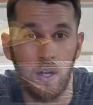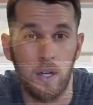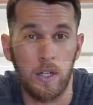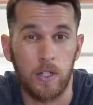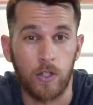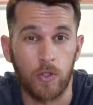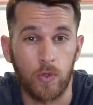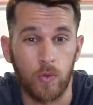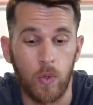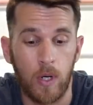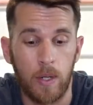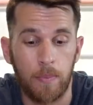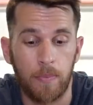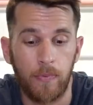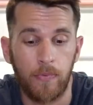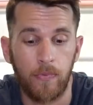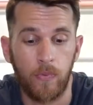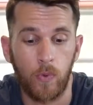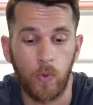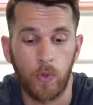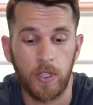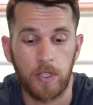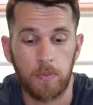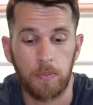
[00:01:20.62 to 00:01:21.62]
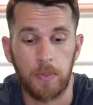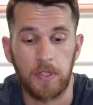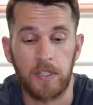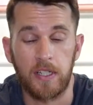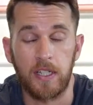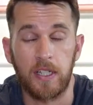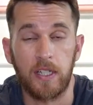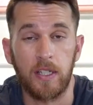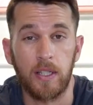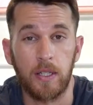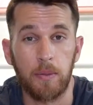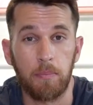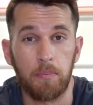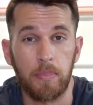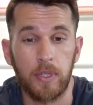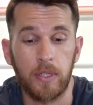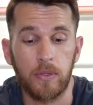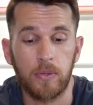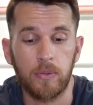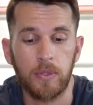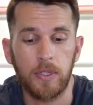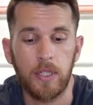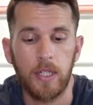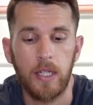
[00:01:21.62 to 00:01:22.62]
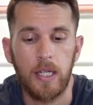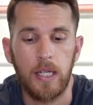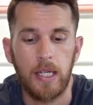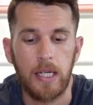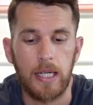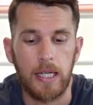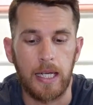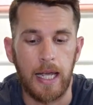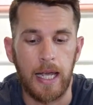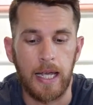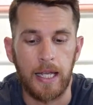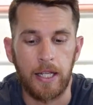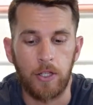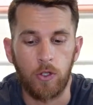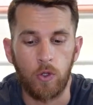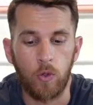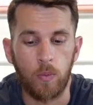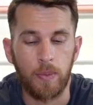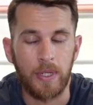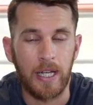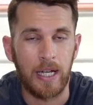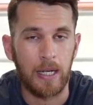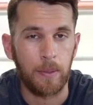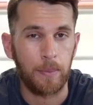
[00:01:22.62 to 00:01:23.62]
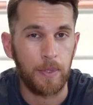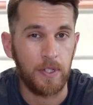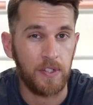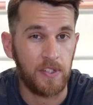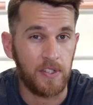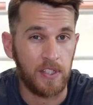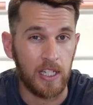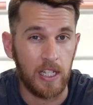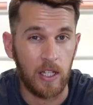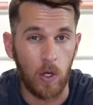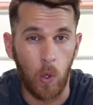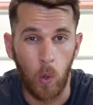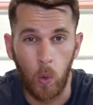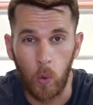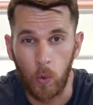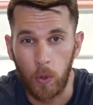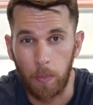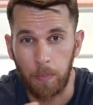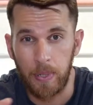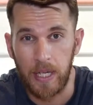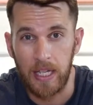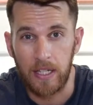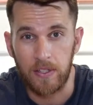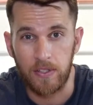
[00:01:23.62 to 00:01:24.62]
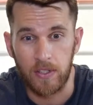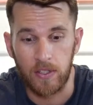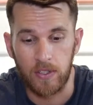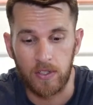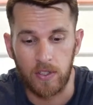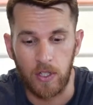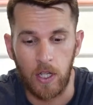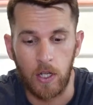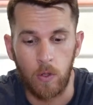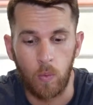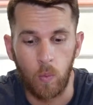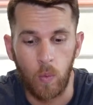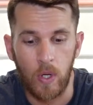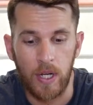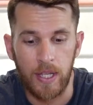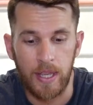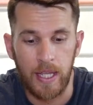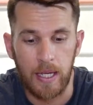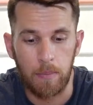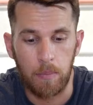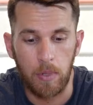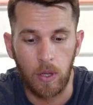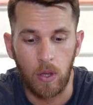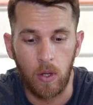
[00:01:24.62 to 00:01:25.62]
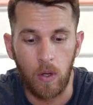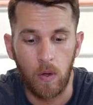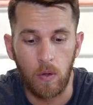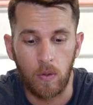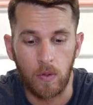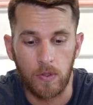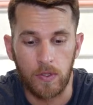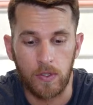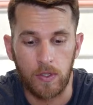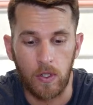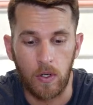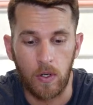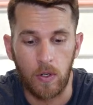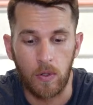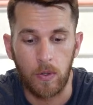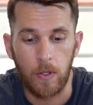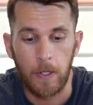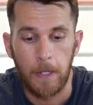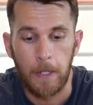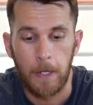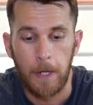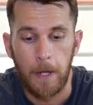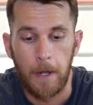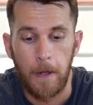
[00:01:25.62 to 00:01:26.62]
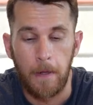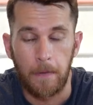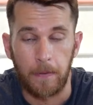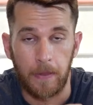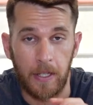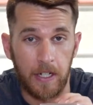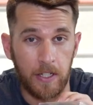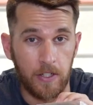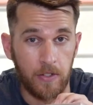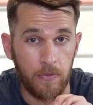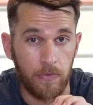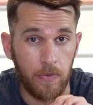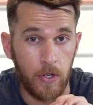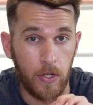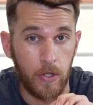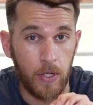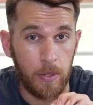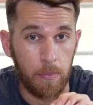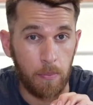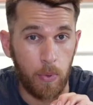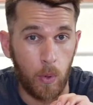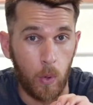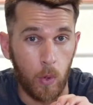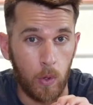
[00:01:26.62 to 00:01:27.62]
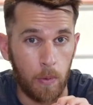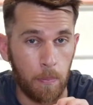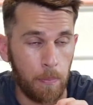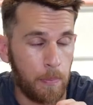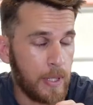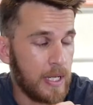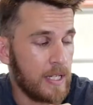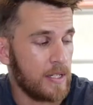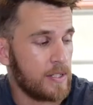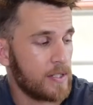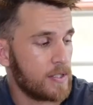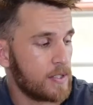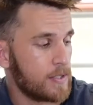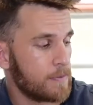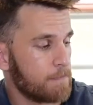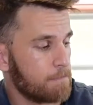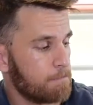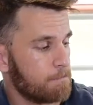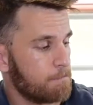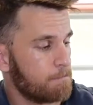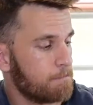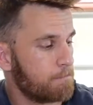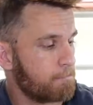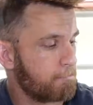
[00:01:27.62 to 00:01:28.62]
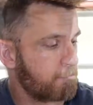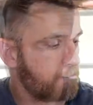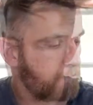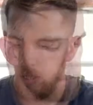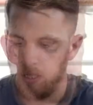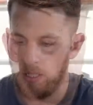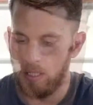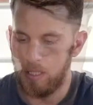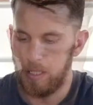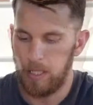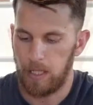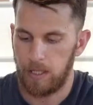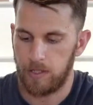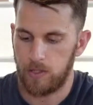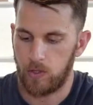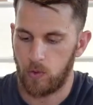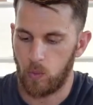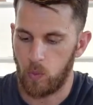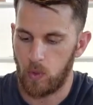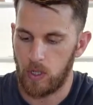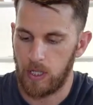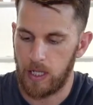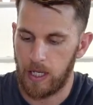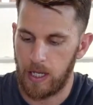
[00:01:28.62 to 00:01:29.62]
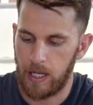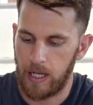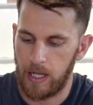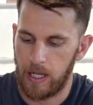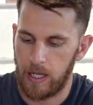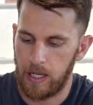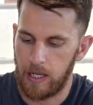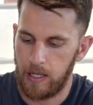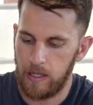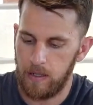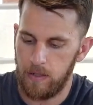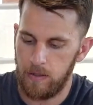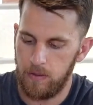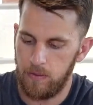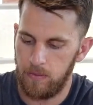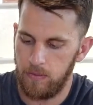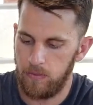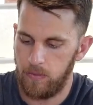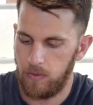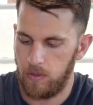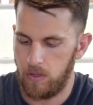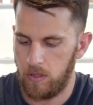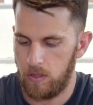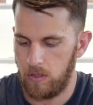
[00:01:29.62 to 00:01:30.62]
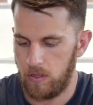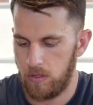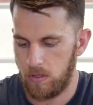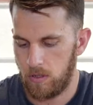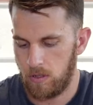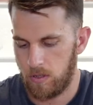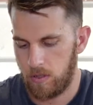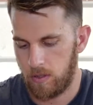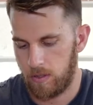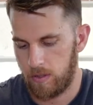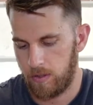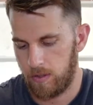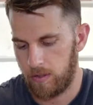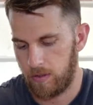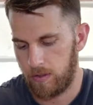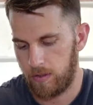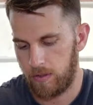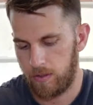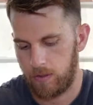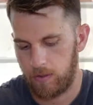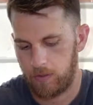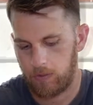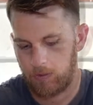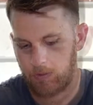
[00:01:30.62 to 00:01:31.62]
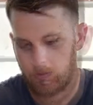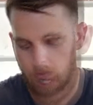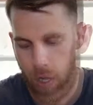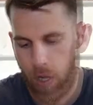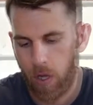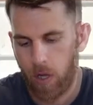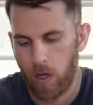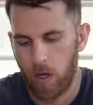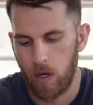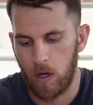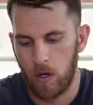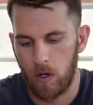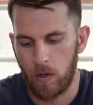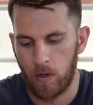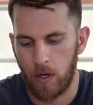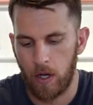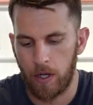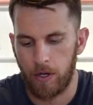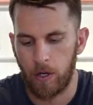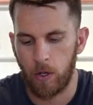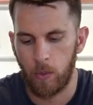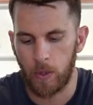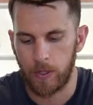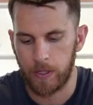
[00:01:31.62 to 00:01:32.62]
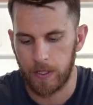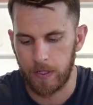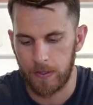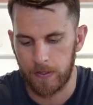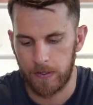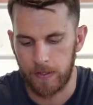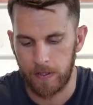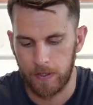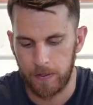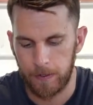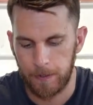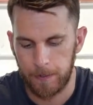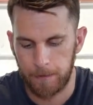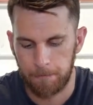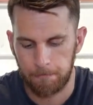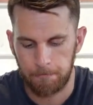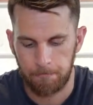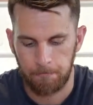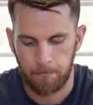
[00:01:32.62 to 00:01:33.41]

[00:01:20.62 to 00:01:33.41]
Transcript: I drew up for this particular build, and you'll be able to see all the pieces and where they belong. So that is a very important piece. Next we have, oh, I know what this is.